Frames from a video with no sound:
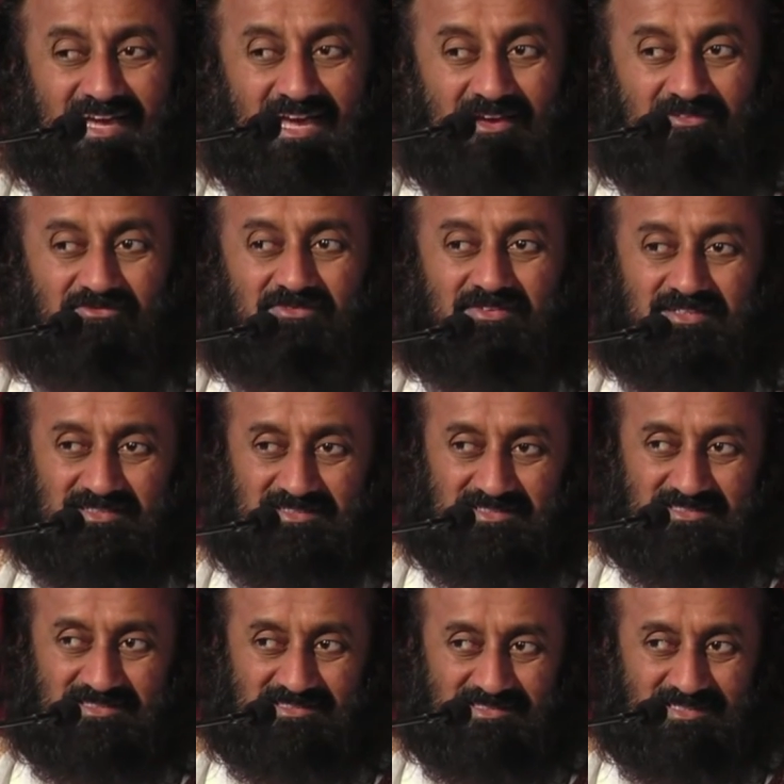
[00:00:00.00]

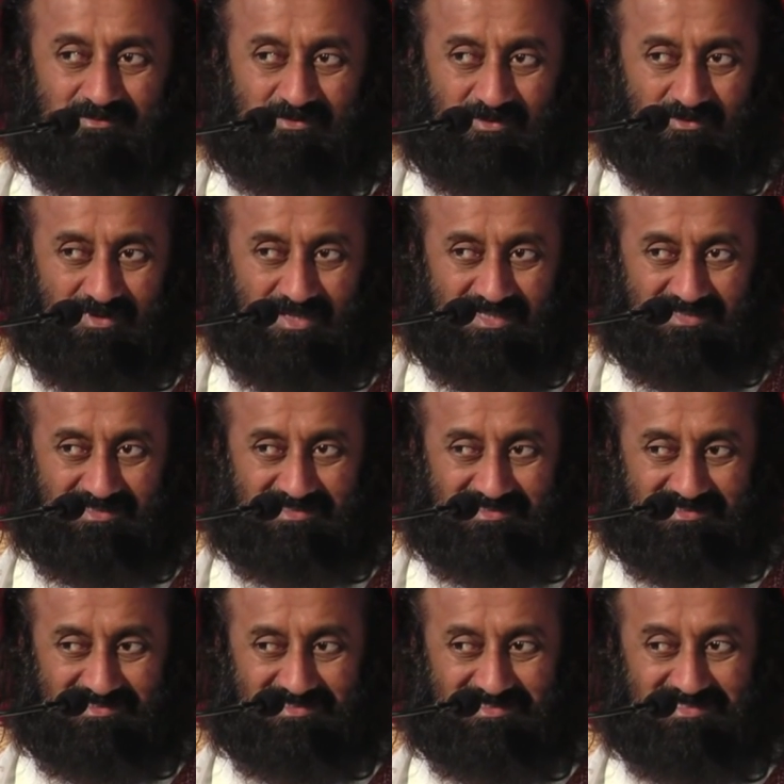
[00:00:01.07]
effort, number one.
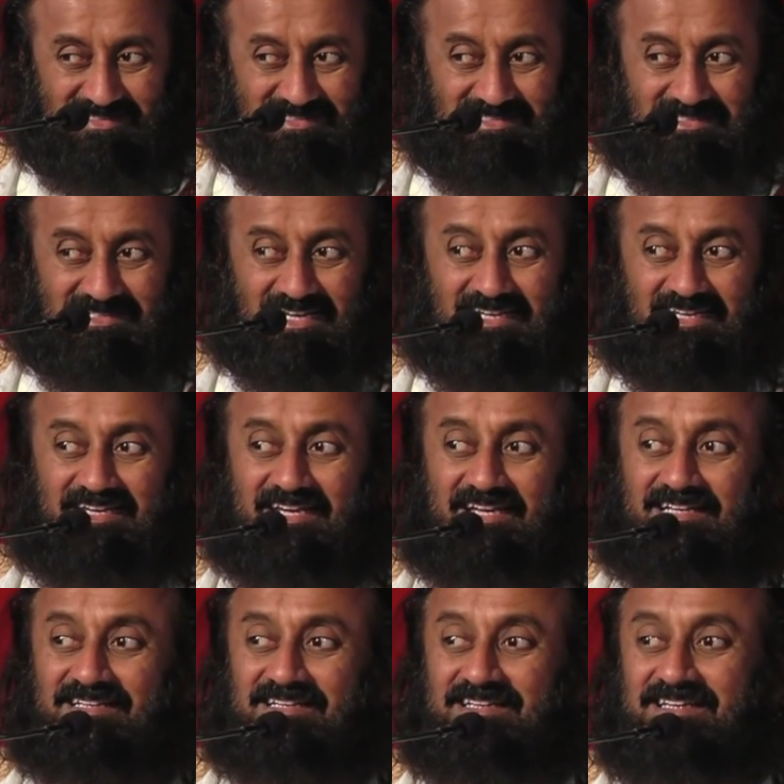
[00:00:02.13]

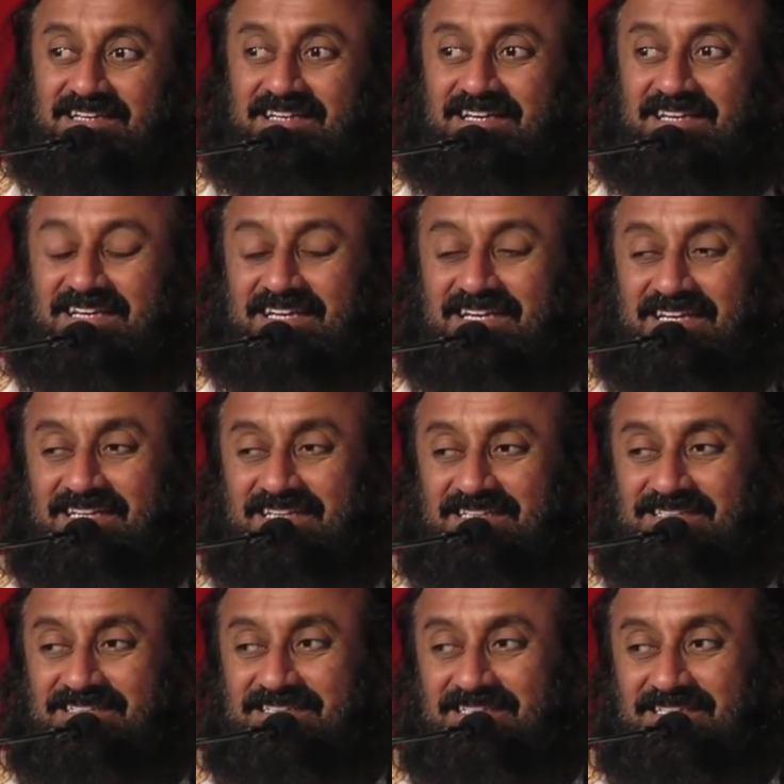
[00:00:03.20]
Second, it
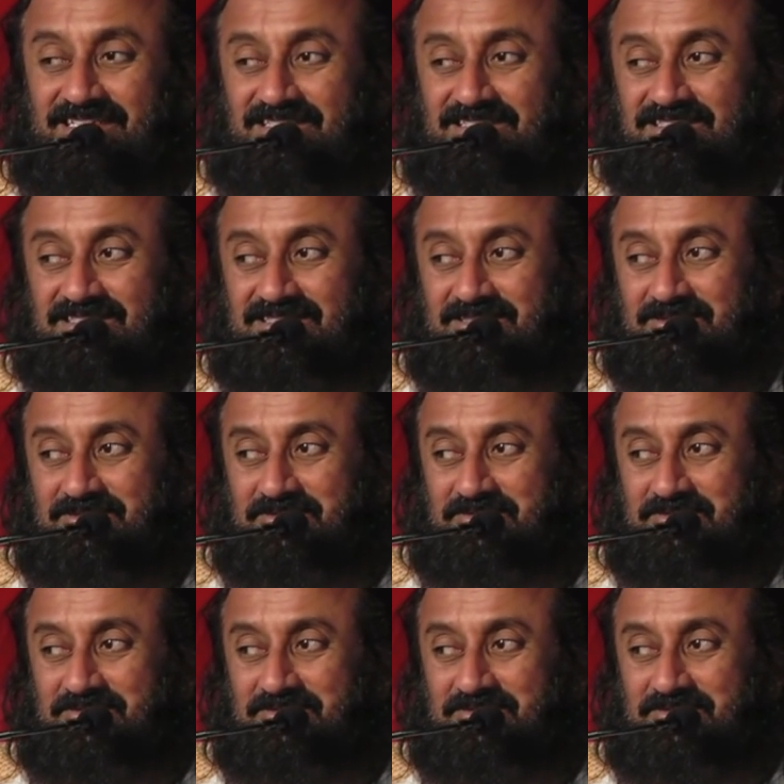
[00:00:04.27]
needs